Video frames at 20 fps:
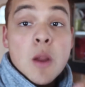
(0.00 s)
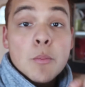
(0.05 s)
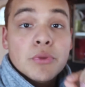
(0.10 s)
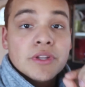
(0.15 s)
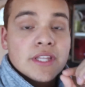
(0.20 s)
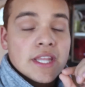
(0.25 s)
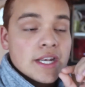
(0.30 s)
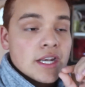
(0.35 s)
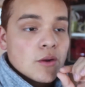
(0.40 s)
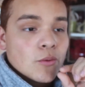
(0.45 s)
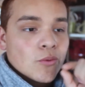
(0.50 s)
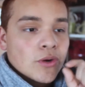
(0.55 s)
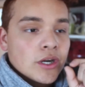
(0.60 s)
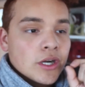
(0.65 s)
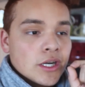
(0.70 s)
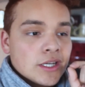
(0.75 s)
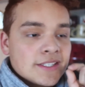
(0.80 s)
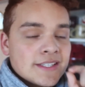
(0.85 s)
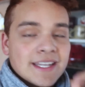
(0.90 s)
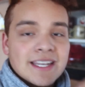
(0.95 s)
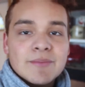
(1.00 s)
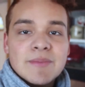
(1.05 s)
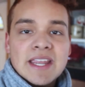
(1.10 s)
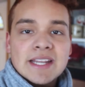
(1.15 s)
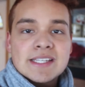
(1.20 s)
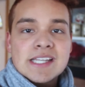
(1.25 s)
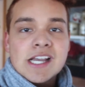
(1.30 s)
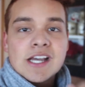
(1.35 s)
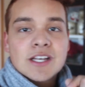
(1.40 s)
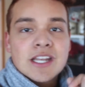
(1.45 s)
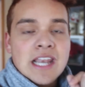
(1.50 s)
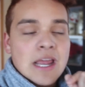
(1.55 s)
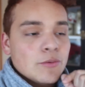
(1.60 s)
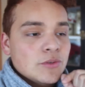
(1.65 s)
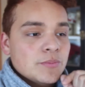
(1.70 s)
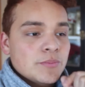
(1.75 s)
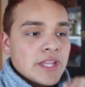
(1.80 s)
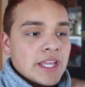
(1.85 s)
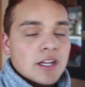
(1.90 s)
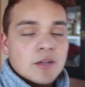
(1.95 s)
But then we're sitting back down and I
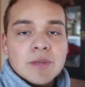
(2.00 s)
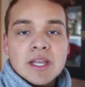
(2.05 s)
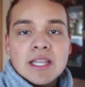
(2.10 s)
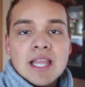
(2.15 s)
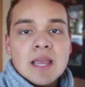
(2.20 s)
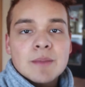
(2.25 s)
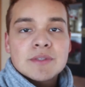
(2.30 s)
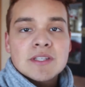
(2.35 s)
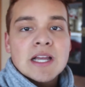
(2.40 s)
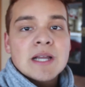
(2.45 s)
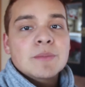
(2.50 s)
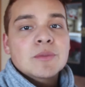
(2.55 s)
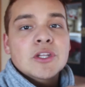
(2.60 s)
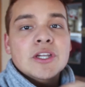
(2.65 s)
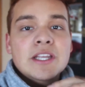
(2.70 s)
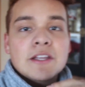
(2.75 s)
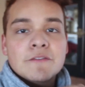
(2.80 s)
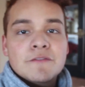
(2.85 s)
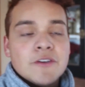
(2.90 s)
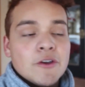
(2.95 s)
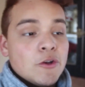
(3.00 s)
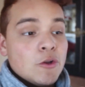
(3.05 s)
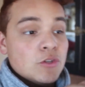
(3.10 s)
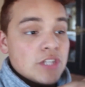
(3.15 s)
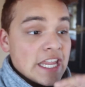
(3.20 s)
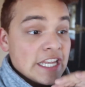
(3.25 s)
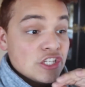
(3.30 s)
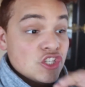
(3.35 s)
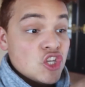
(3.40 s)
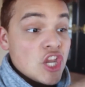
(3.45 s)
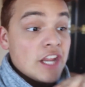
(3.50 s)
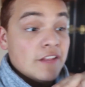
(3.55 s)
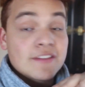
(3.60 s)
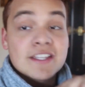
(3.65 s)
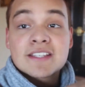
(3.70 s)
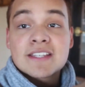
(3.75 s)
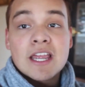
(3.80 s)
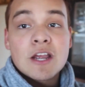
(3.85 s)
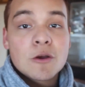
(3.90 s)
was playing on my laptop looking at photos and check this